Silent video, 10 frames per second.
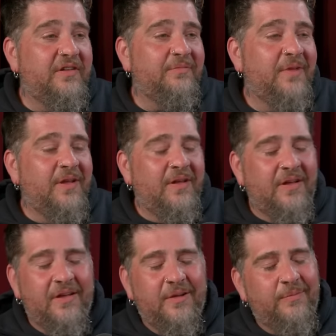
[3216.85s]
And
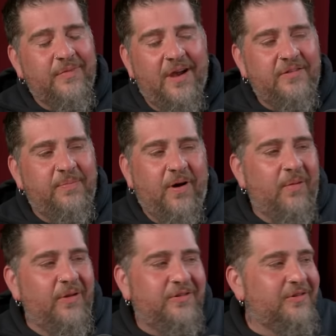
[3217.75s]
guys,
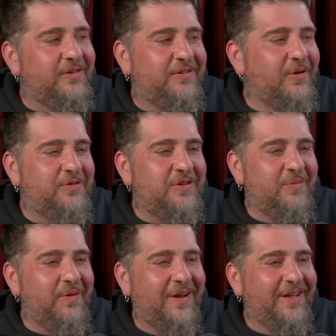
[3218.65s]
apartments are just so
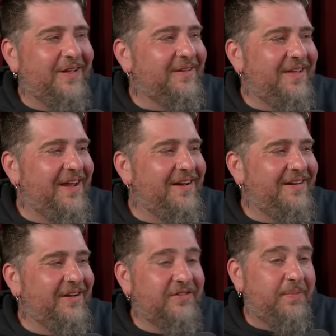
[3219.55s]
cheap, right? Like, like get in
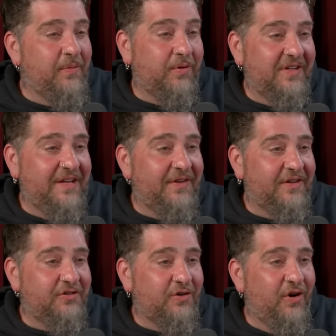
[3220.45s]
here because people were leaving
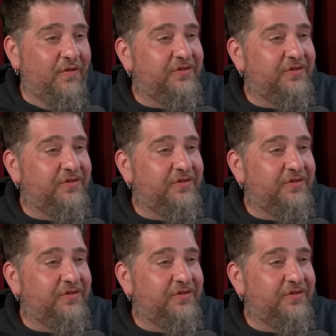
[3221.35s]
in droves.